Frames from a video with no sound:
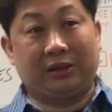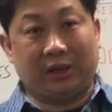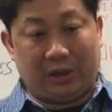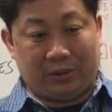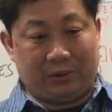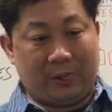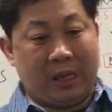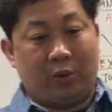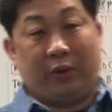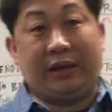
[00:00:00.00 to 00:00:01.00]
So,
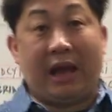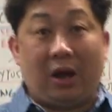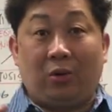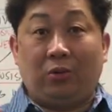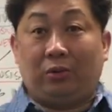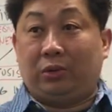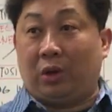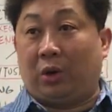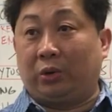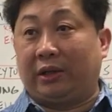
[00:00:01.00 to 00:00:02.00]
we now
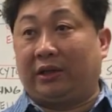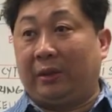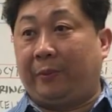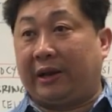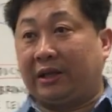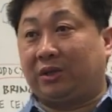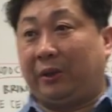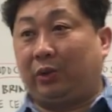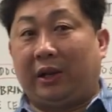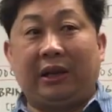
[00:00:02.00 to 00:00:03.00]
know the difference
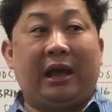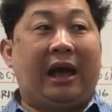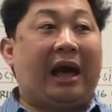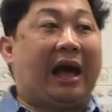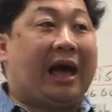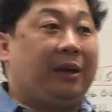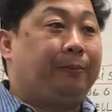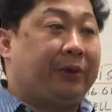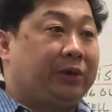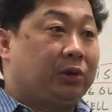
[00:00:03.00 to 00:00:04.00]
between
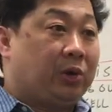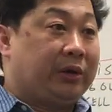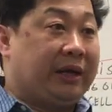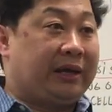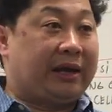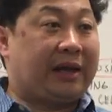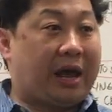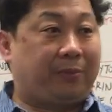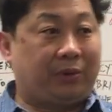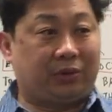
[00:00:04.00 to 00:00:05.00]
hypertonic and
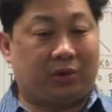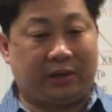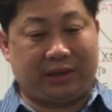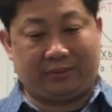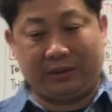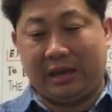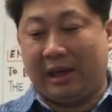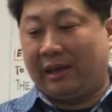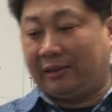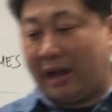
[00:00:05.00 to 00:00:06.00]
hypotonic.
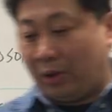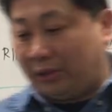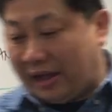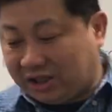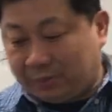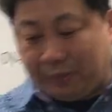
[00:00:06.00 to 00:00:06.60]
Now, let's